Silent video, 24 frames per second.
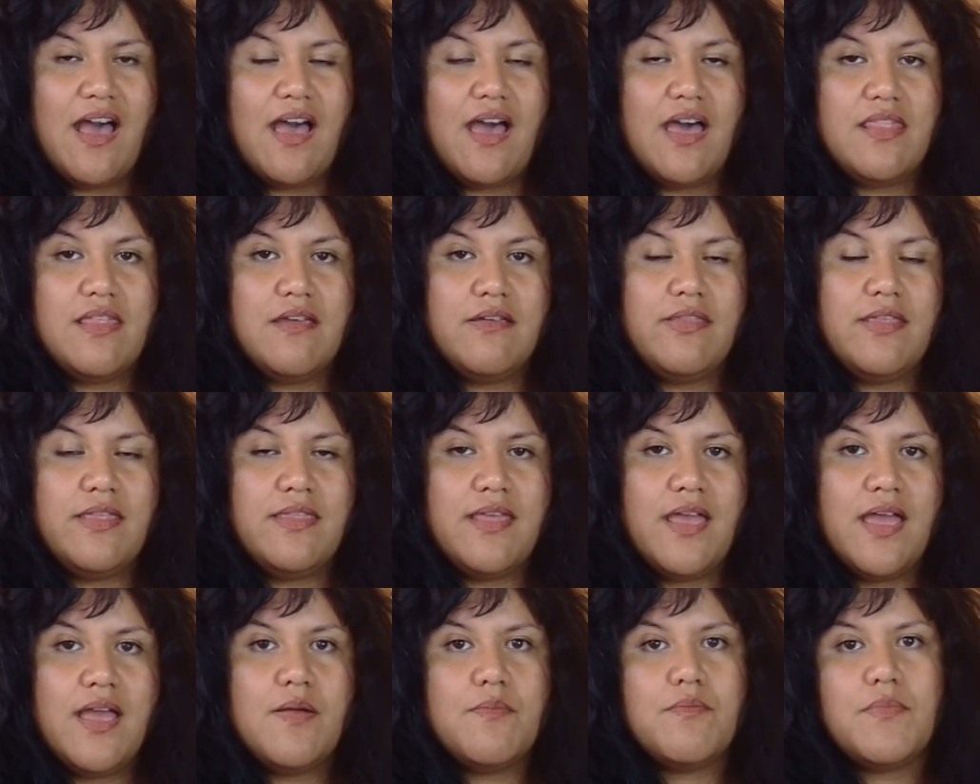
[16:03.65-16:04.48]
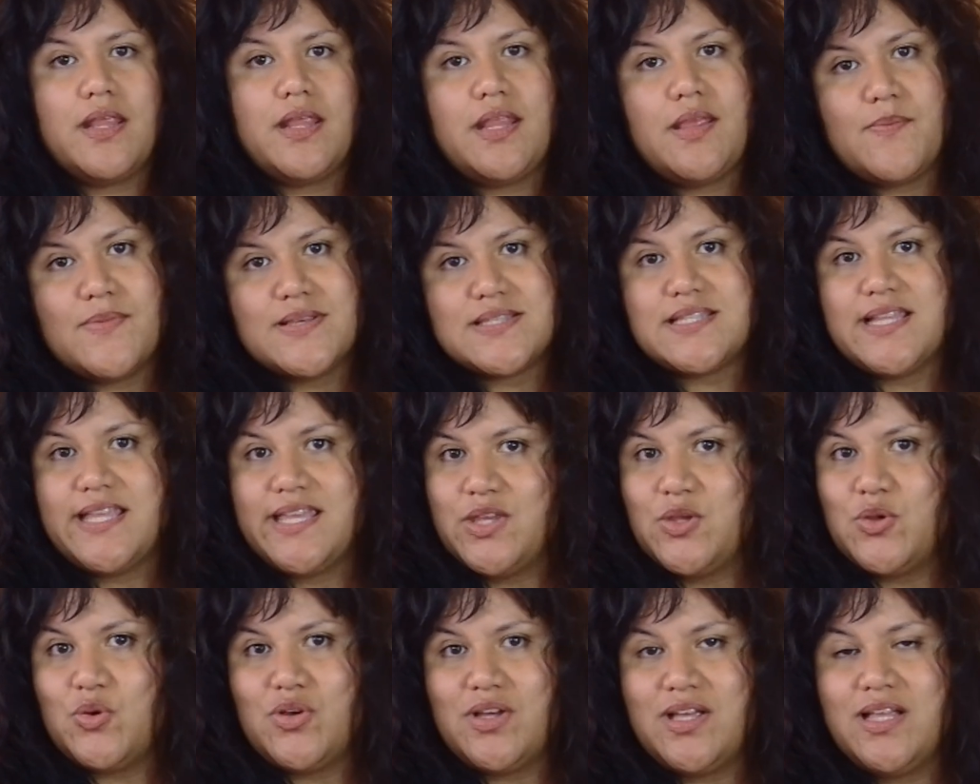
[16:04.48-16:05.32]
Other than that, my name is
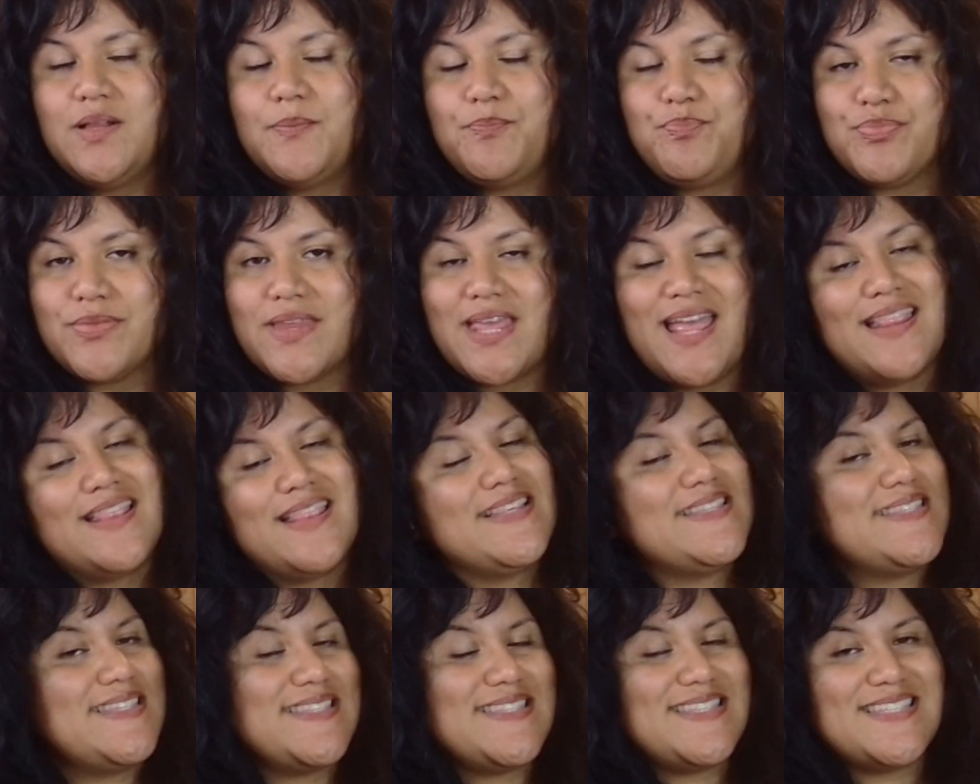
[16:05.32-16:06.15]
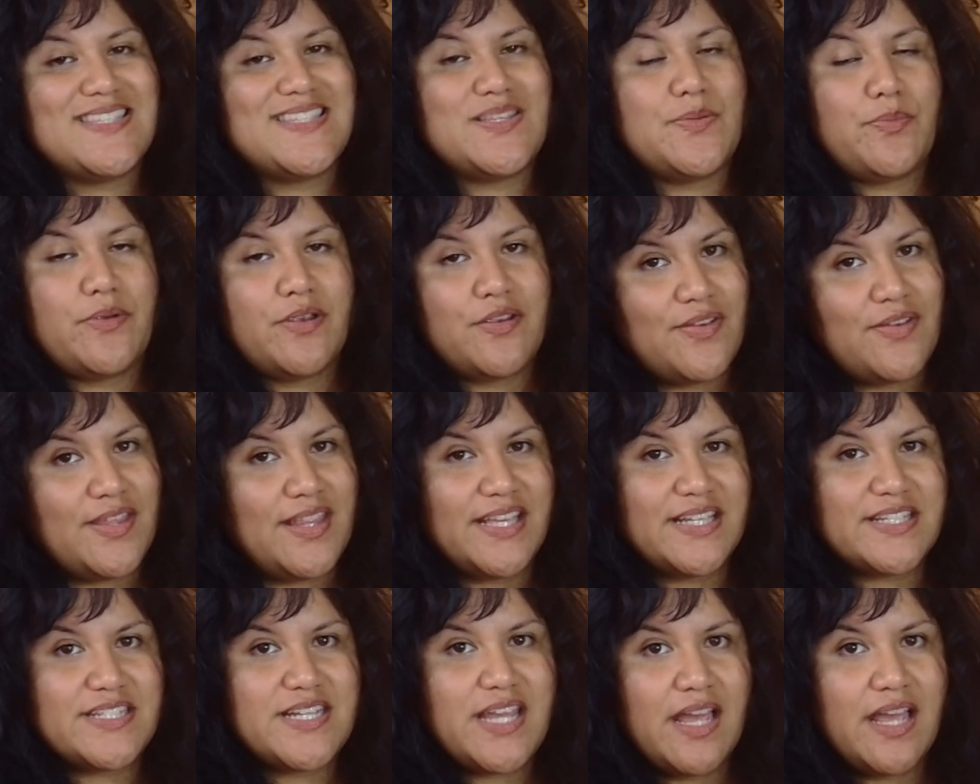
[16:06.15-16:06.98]
Leihua, and this is the
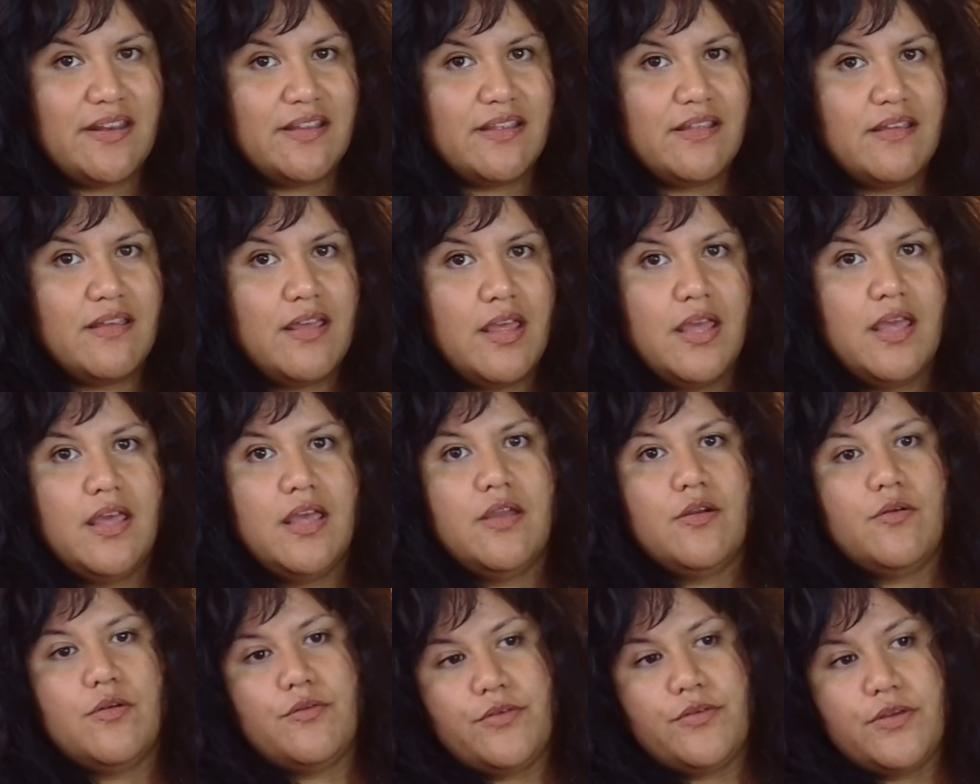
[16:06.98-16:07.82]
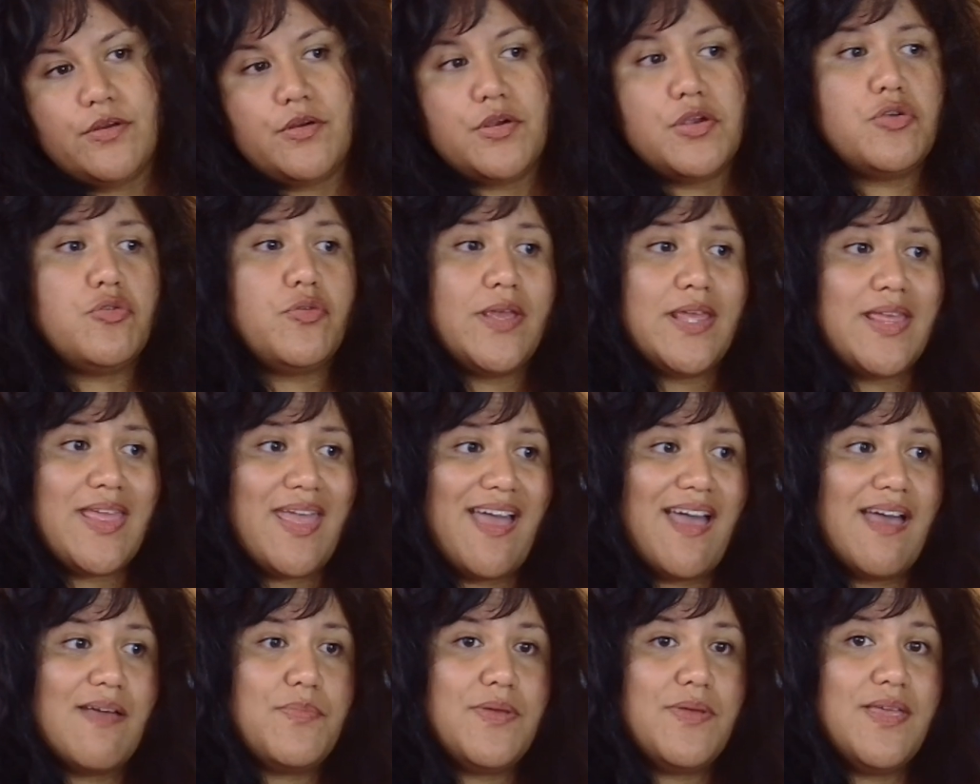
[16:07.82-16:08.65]
Superfina channel, reviewing,
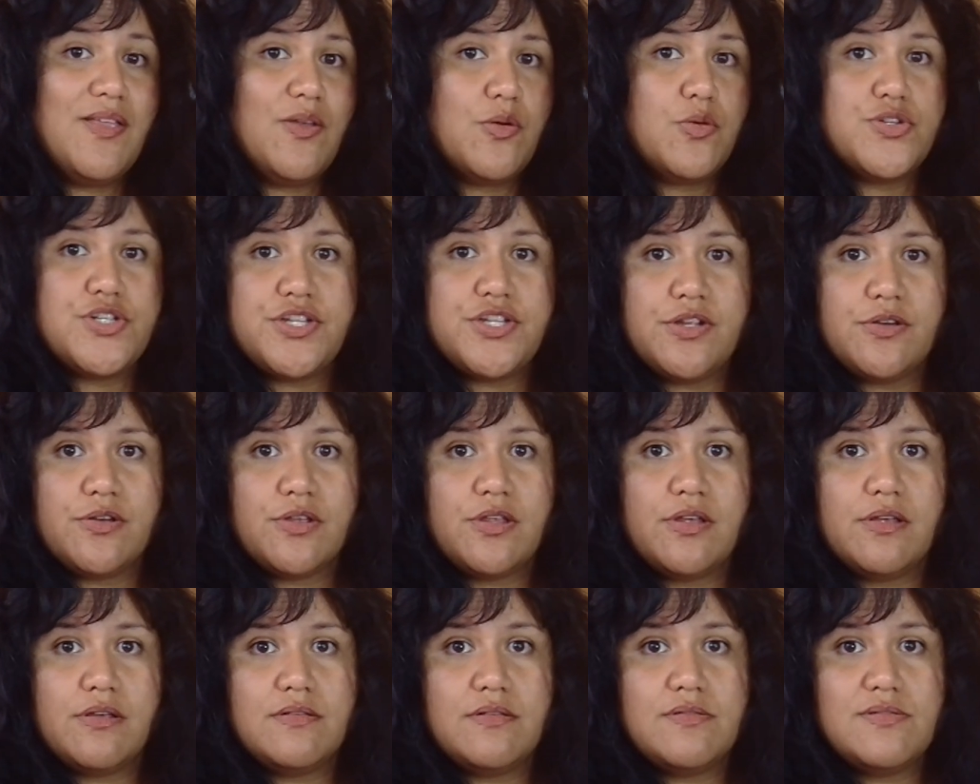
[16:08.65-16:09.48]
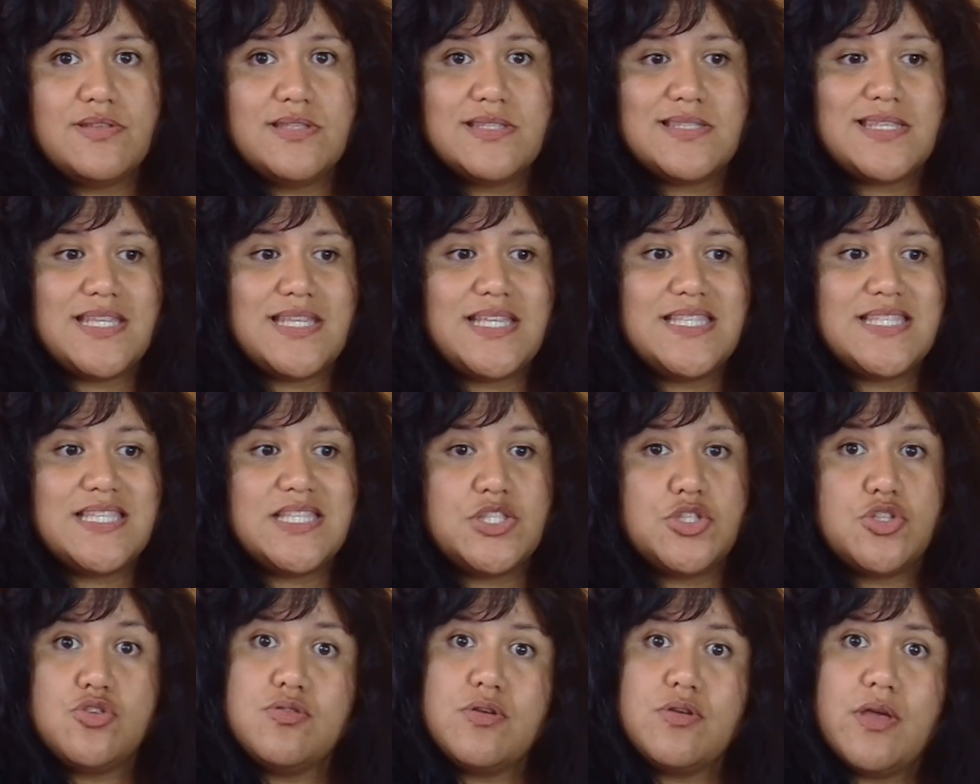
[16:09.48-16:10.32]
recapping Oshi no Ko
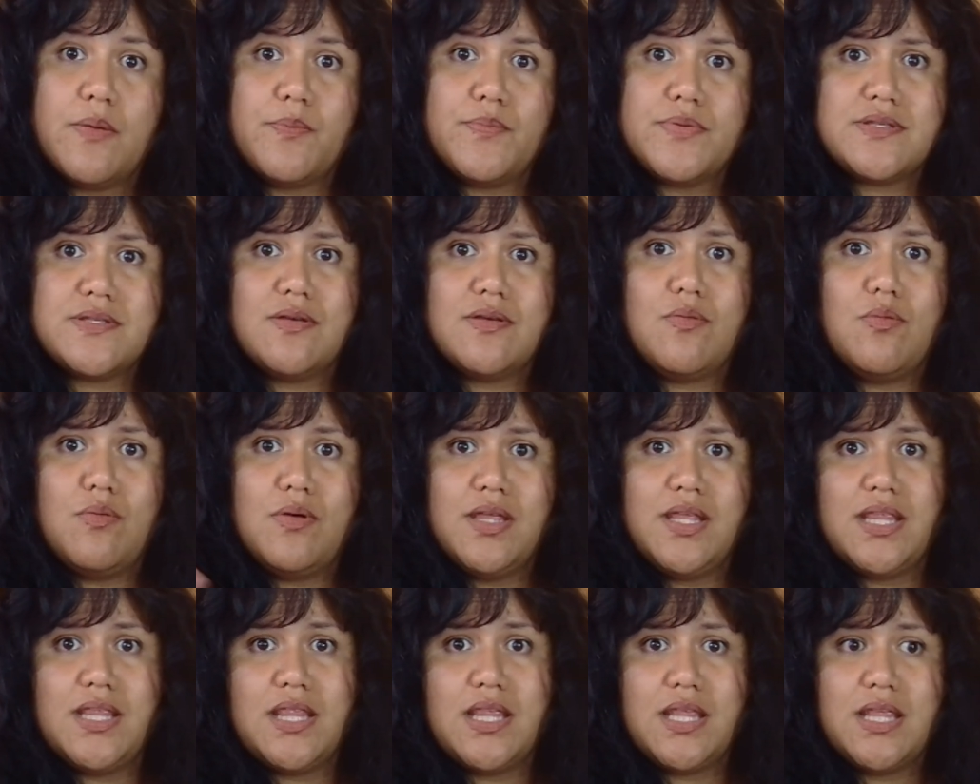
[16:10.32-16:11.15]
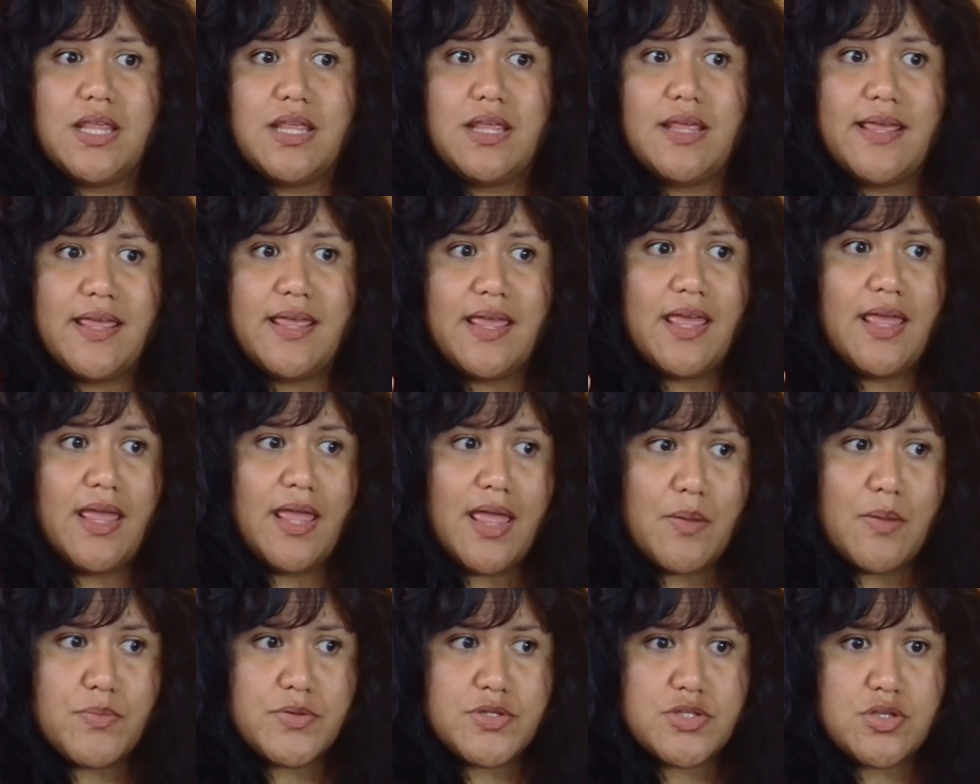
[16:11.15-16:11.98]
Season 2, Episode 1,
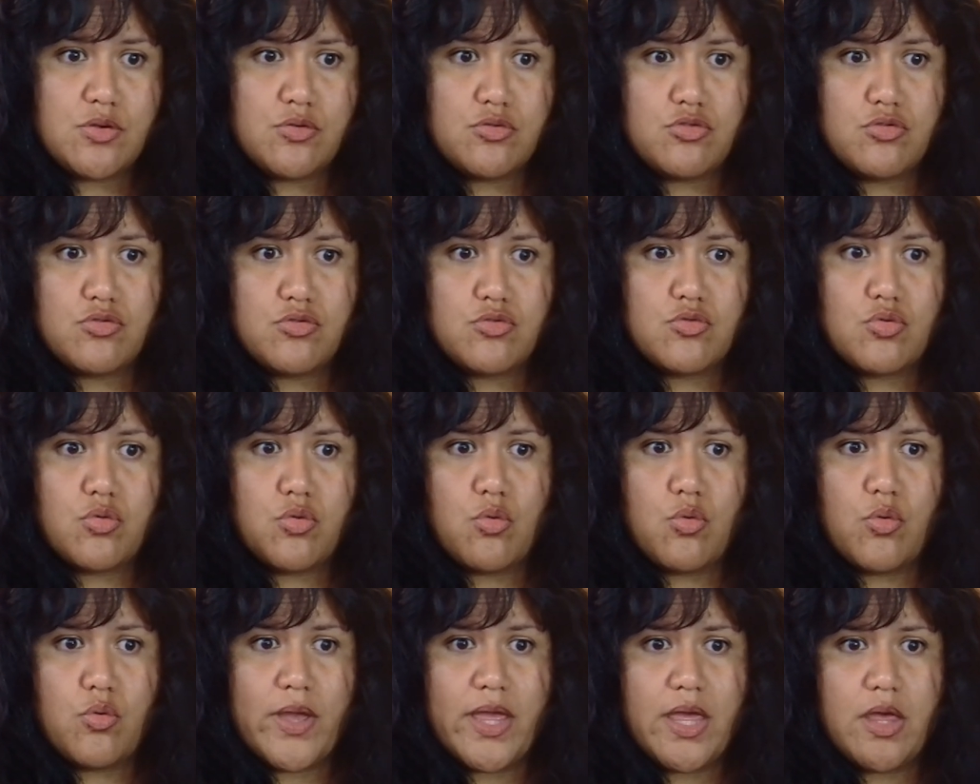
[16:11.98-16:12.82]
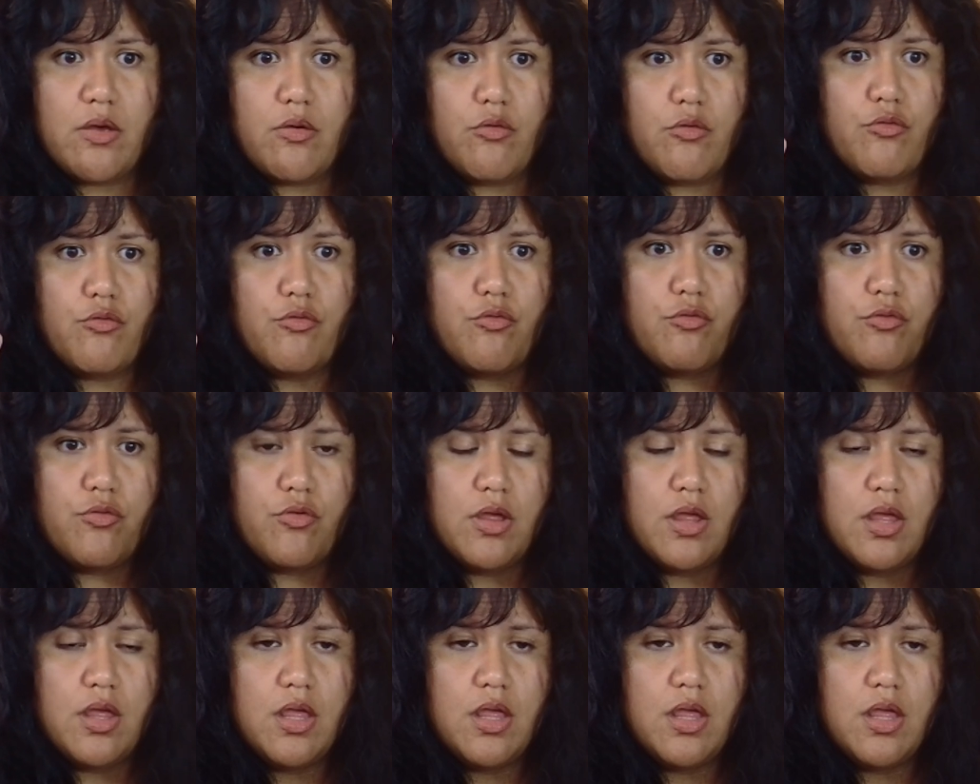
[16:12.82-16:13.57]
aka Episode 12.